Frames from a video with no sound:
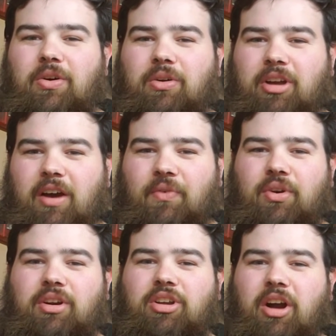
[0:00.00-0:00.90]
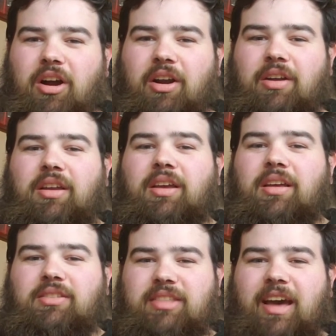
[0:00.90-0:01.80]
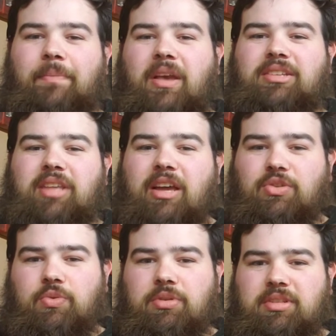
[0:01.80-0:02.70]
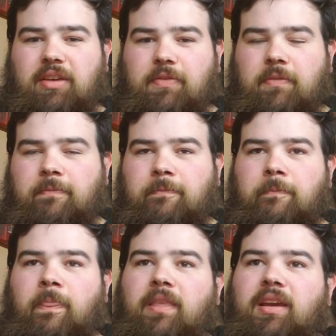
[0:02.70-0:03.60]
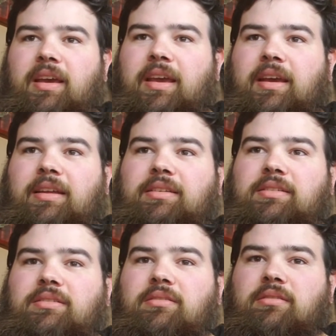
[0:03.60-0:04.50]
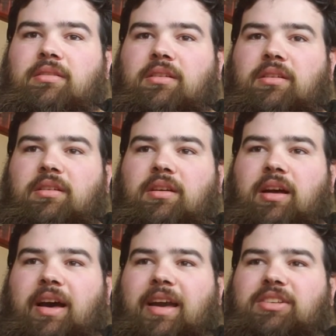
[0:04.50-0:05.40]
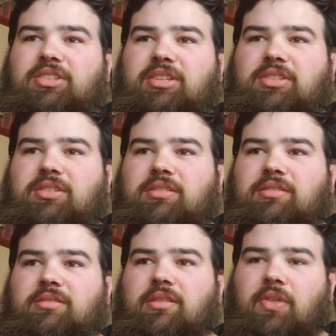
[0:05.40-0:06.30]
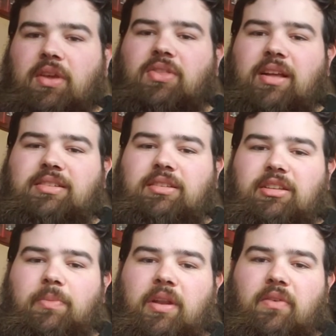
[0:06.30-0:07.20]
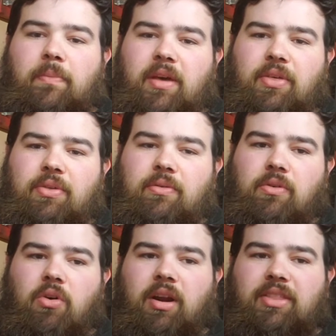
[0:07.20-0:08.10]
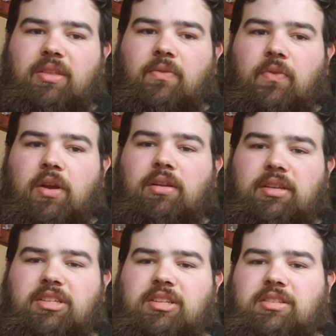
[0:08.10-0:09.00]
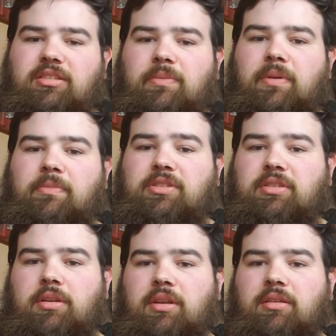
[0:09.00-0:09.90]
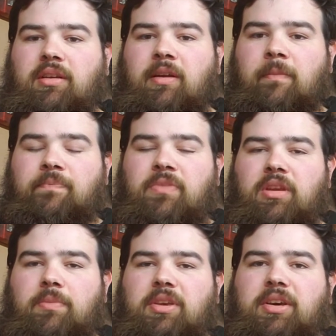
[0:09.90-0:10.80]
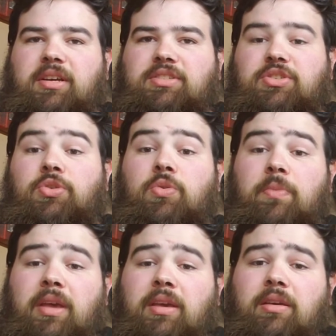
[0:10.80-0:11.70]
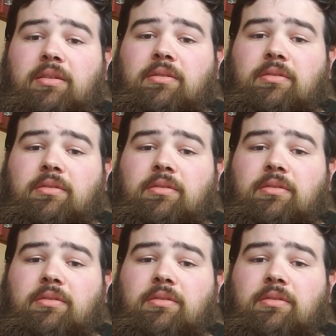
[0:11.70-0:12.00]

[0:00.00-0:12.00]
cover, guard, that makes that tool safe. And I just think that's a little bit of a myth, or at the very least, it's a little bit misleading. Because you make